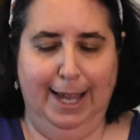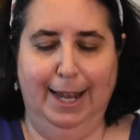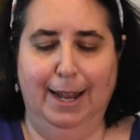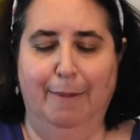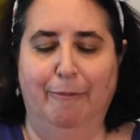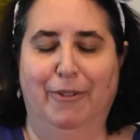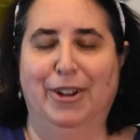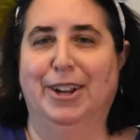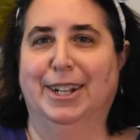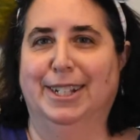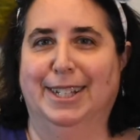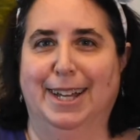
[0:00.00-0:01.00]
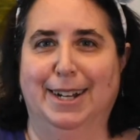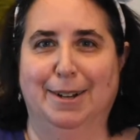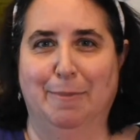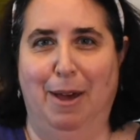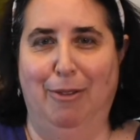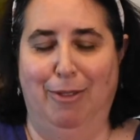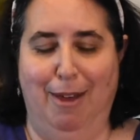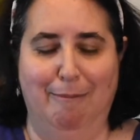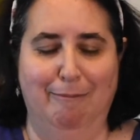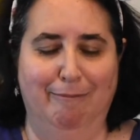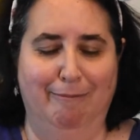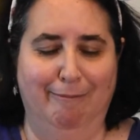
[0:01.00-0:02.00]
and I'm very excited about
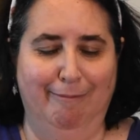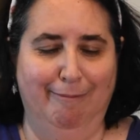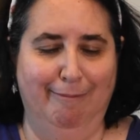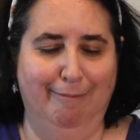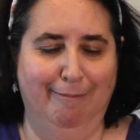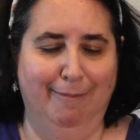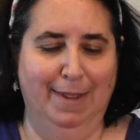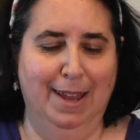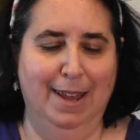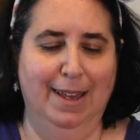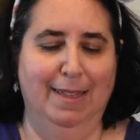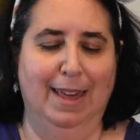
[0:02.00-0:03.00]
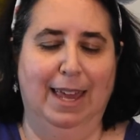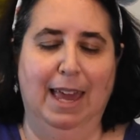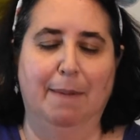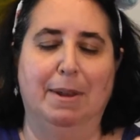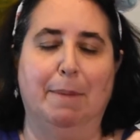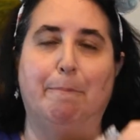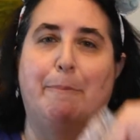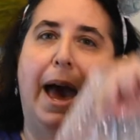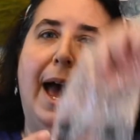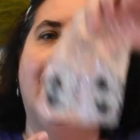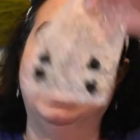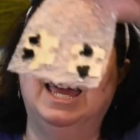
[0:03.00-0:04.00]
them. They came in a
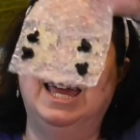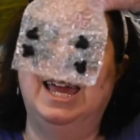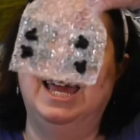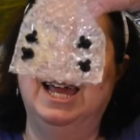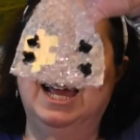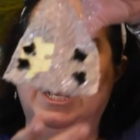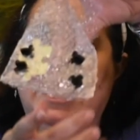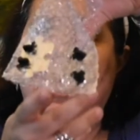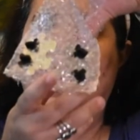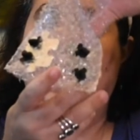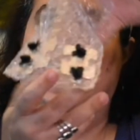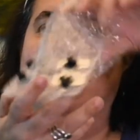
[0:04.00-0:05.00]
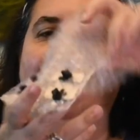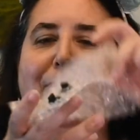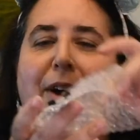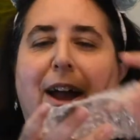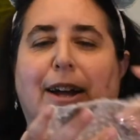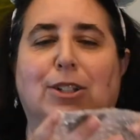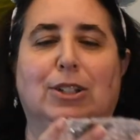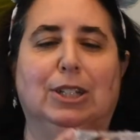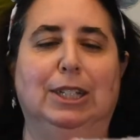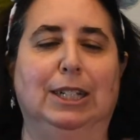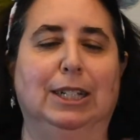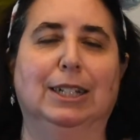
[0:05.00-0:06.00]
baggie, and they're
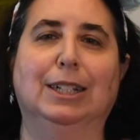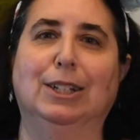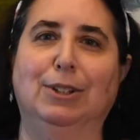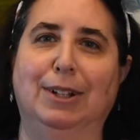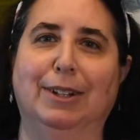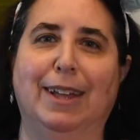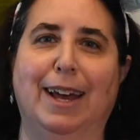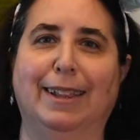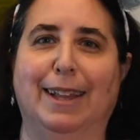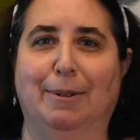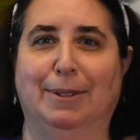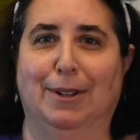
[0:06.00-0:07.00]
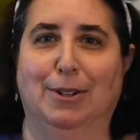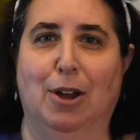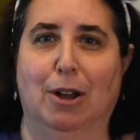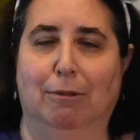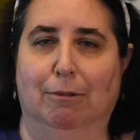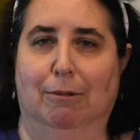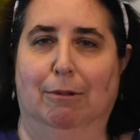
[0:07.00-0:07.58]
actually, did you hear that? That was our dog.